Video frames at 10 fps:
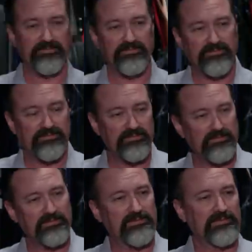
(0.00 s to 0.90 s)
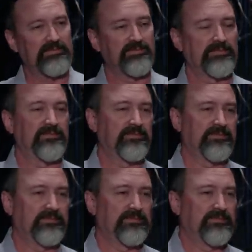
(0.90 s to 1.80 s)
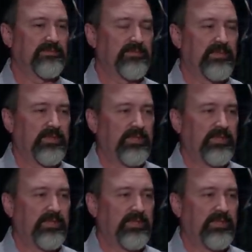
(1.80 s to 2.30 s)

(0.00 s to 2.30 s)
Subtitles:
(no one is talking)